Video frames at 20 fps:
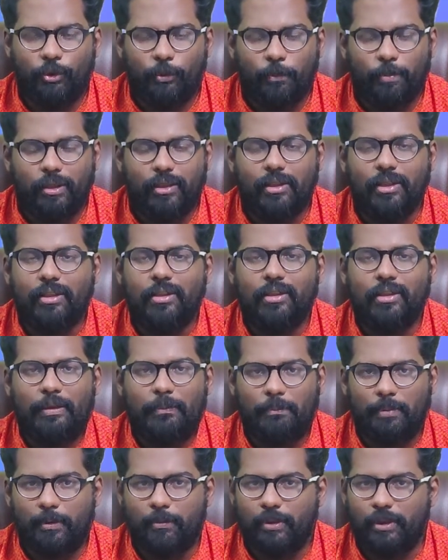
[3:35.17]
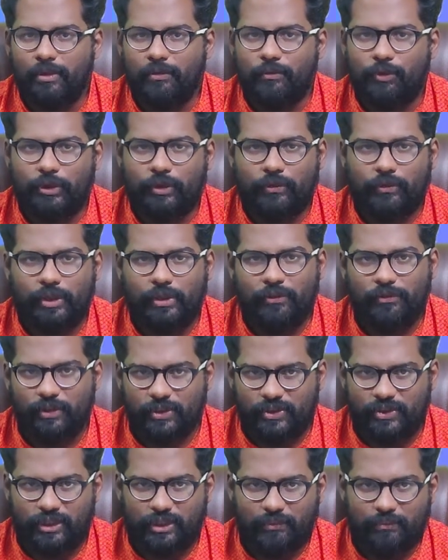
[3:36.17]
openly in public for the very
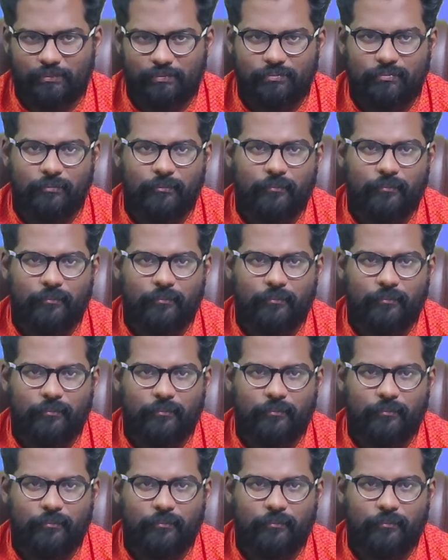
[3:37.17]
first time.